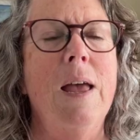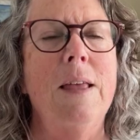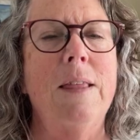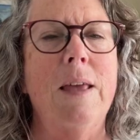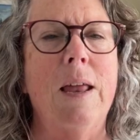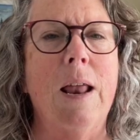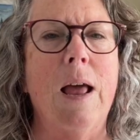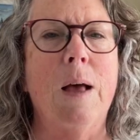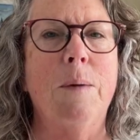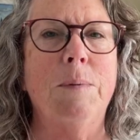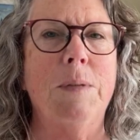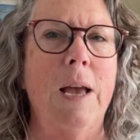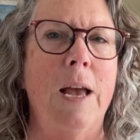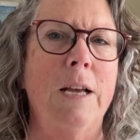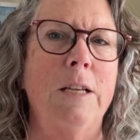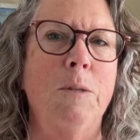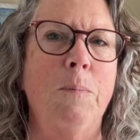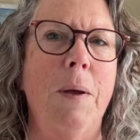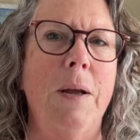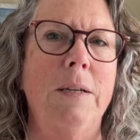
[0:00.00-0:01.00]
that helps
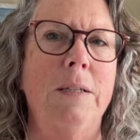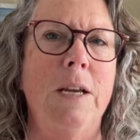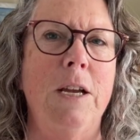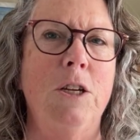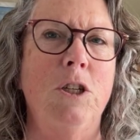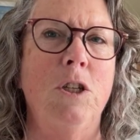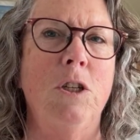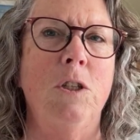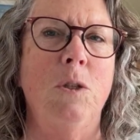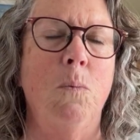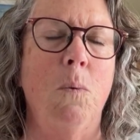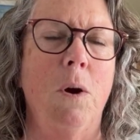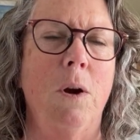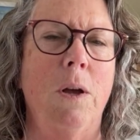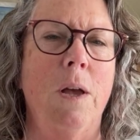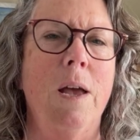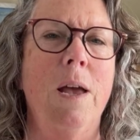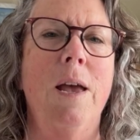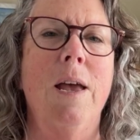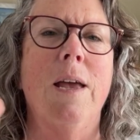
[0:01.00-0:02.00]
expectations
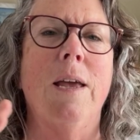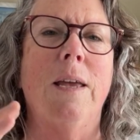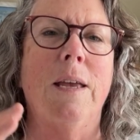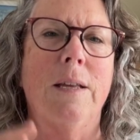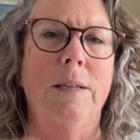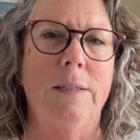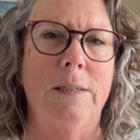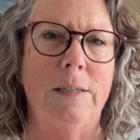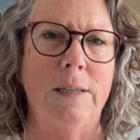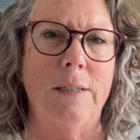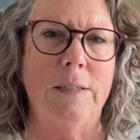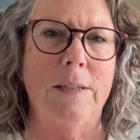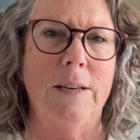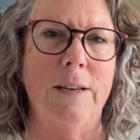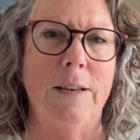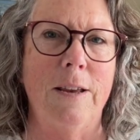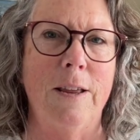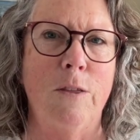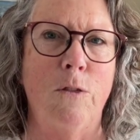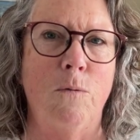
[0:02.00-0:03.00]
work
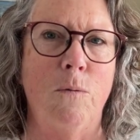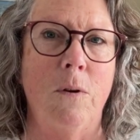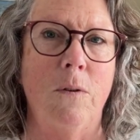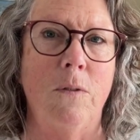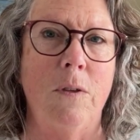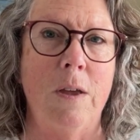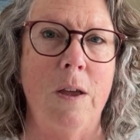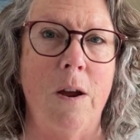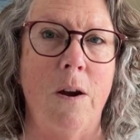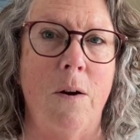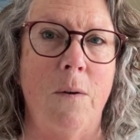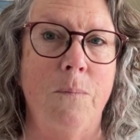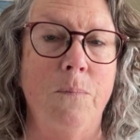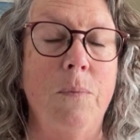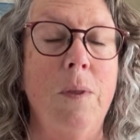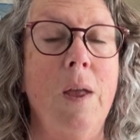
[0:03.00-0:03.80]
consistently throughout the year.